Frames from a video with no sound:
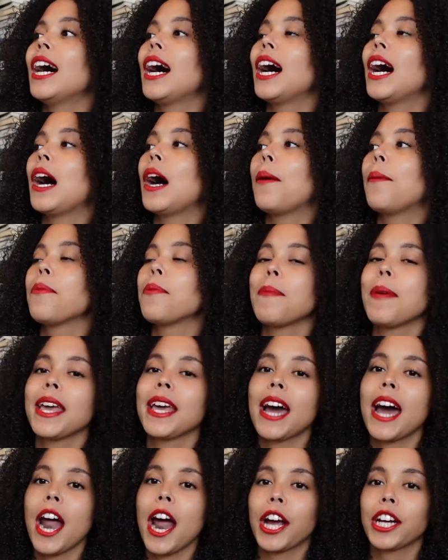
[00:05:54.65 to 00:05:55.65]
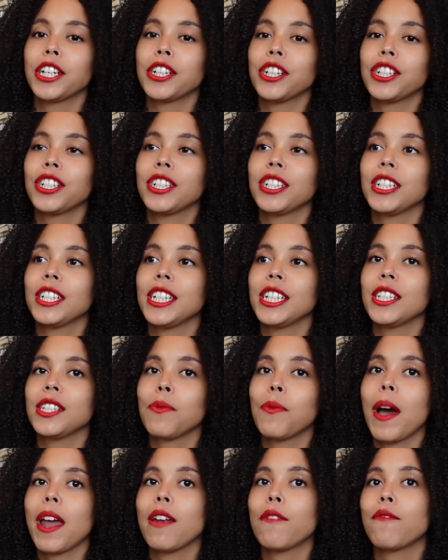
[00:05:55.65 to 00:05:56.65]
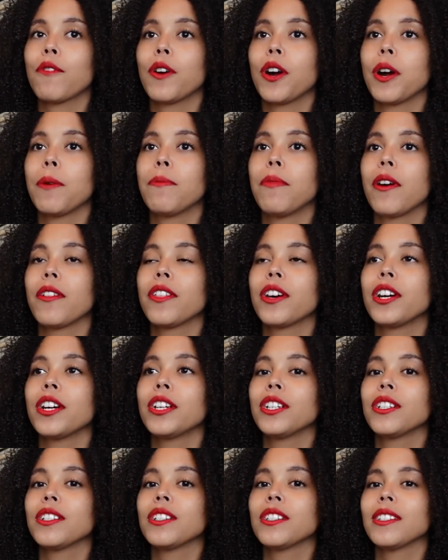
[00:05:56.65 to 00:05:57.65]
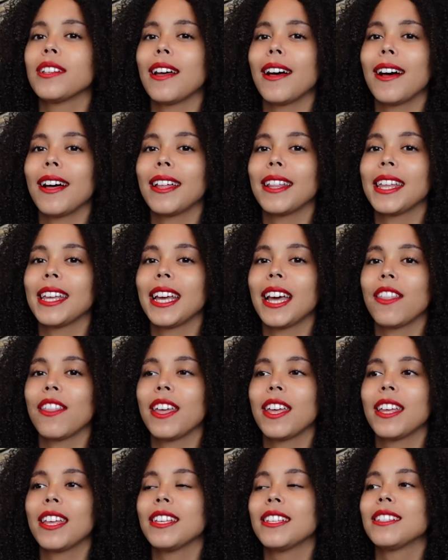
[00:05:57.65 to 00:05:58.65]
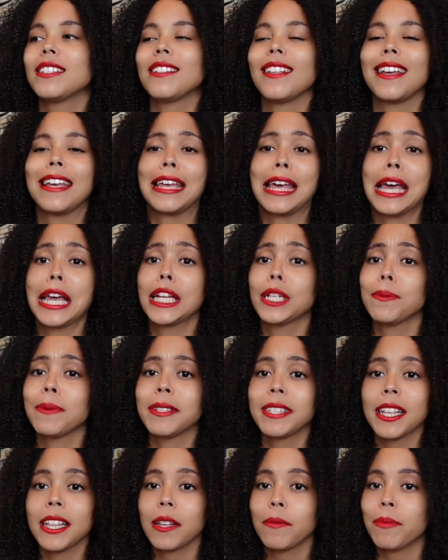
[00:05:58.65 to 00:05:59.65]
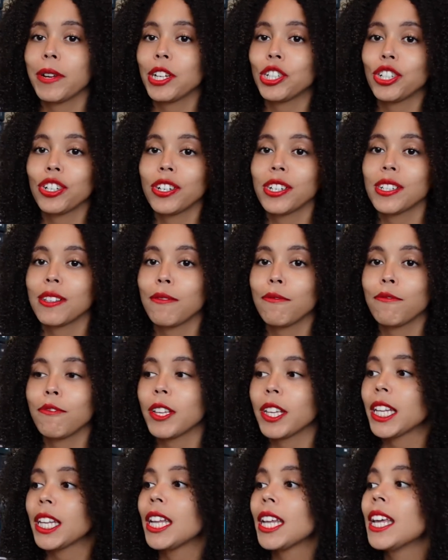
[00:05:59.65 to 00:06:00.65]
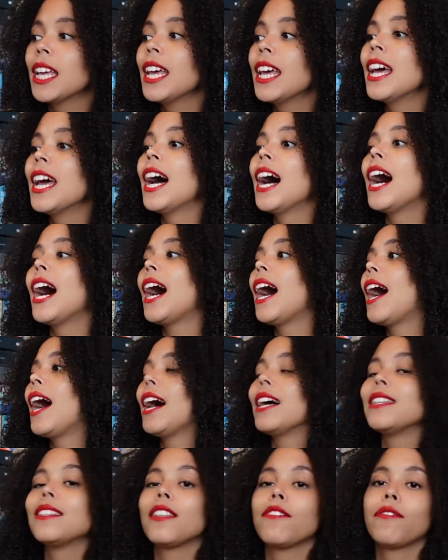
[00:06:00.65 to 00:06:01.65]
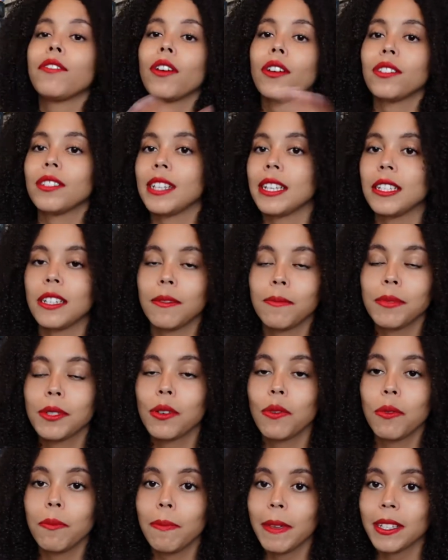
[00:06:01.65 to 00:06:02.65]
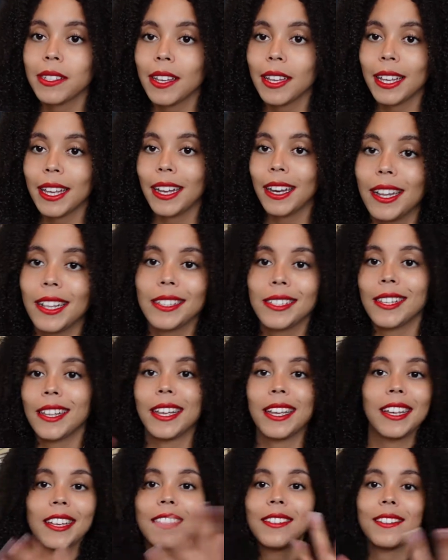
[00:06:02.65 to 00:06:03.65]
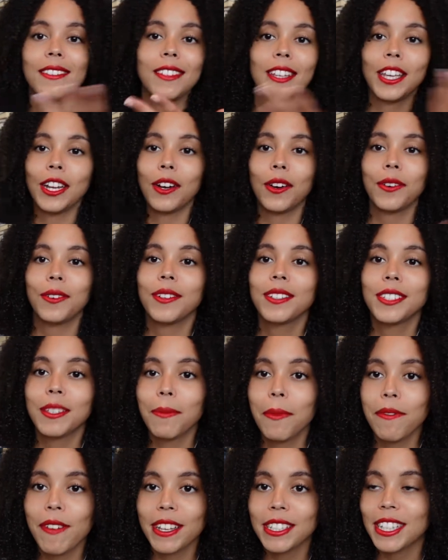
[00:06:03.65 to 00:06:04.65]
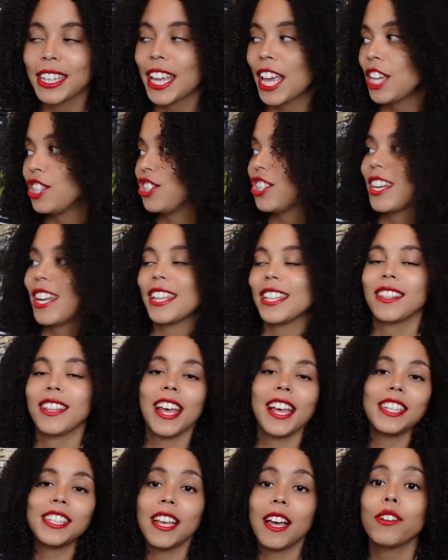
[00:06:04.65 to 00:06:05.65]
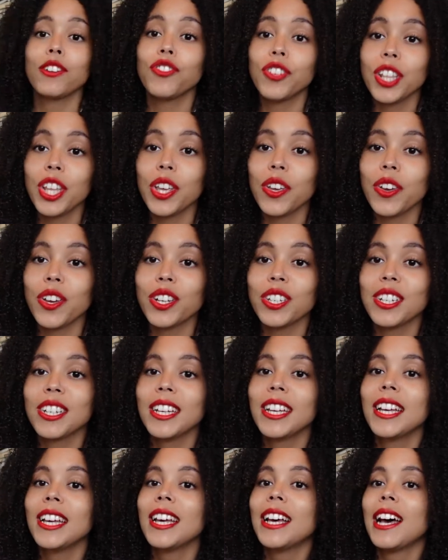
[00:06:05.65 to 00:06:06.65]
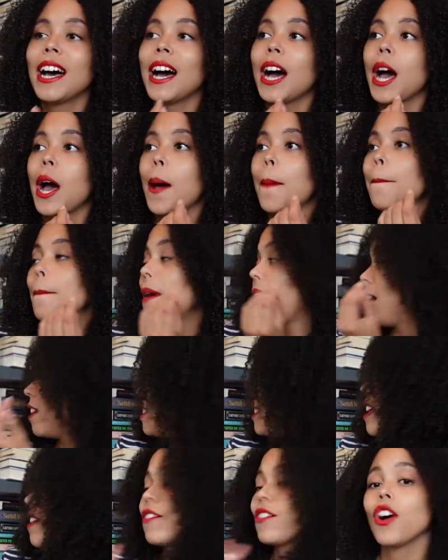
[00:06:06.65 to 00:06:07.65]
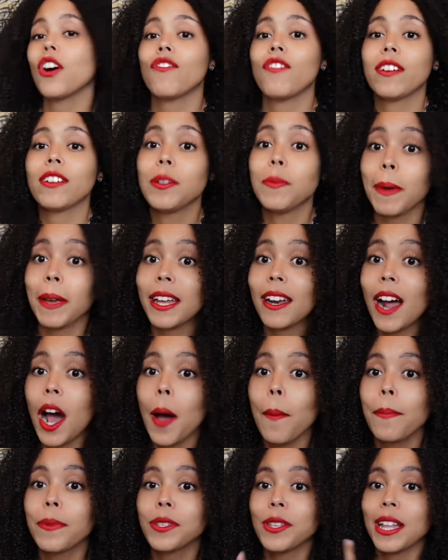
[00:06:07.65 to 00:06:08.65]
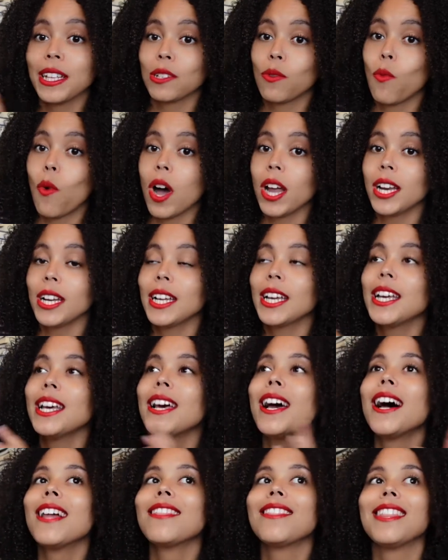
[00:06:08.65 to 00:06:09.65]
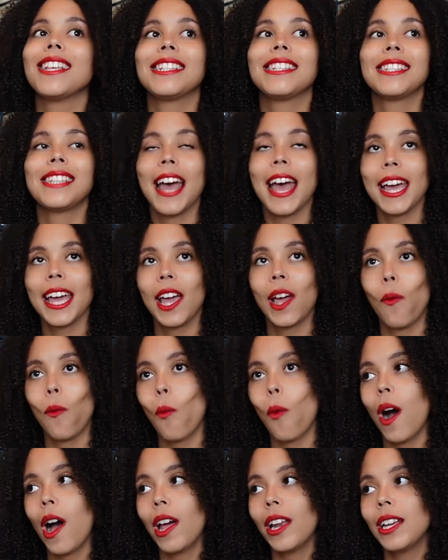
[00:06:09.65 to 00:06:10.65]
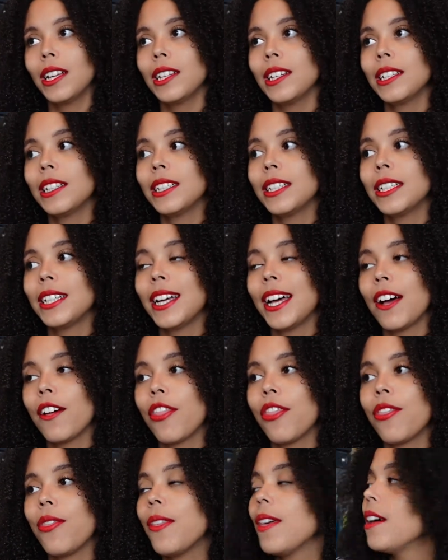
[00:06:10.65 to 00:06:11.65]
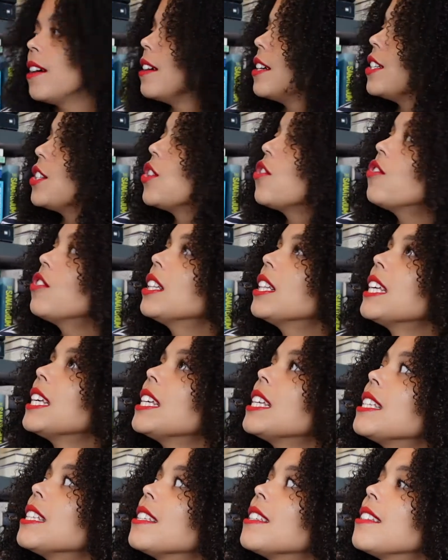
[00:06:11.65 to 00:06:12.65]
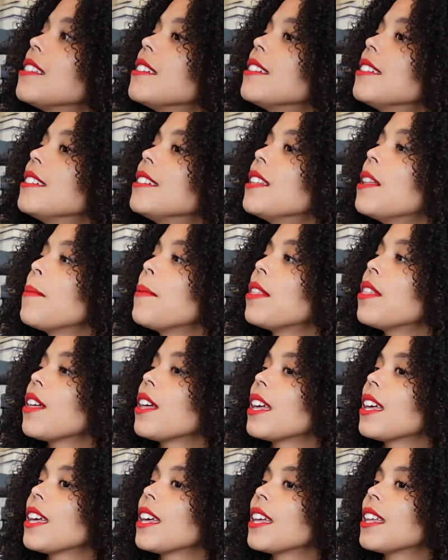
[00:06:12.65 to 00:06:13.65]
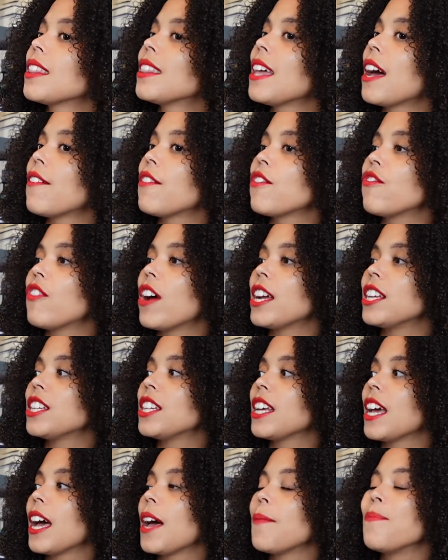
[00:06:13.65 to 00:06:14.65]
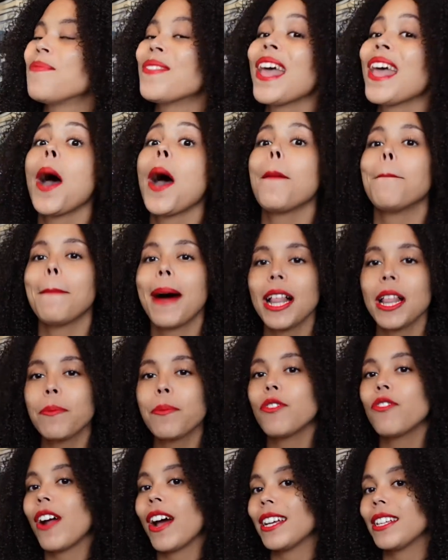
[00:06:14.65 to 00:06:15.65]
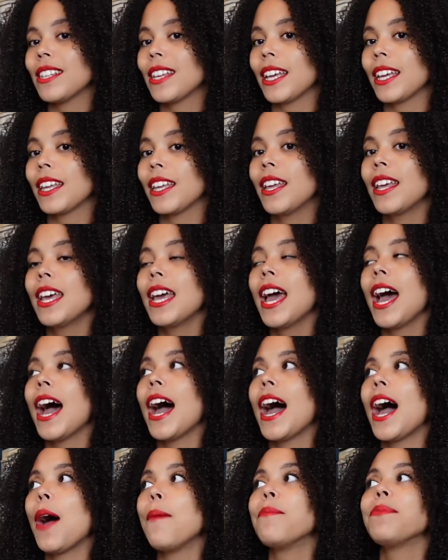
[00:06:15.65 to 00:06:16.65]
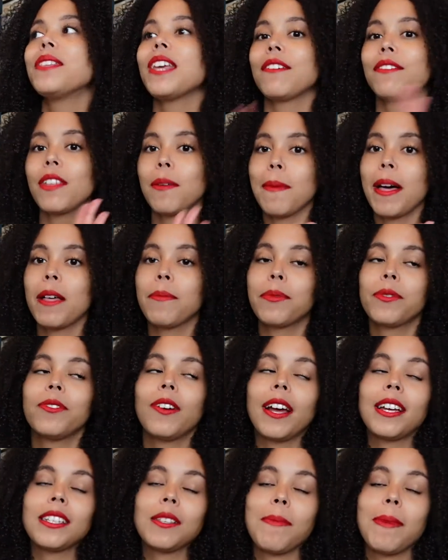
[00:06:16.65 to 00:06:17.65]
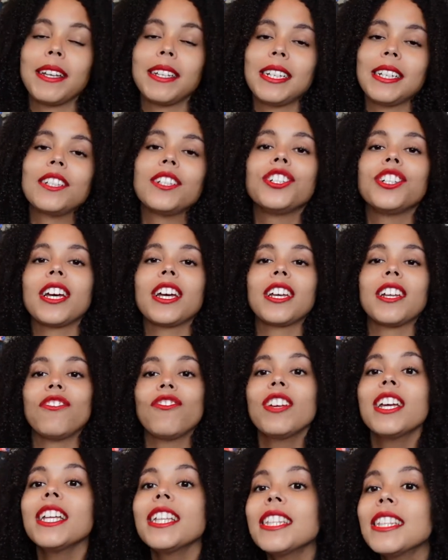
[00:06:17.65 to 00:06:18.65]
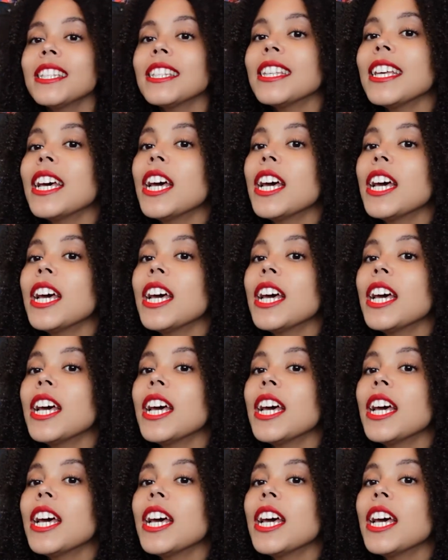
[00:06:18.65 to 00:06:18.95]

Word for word: Um, main character, she's went for her brother's, like I think it's engagement celebration or something, and the fiance ended up going missing, it's like, you know, some investigation. It, it sounds really good. Um, I just haven't gotten around to picking it up, so that's one. The second one, a new release, let me think, I haven't read yet, Malibu Rising. Um, definitely Malibu Rising by Taylor Jenkins Reid.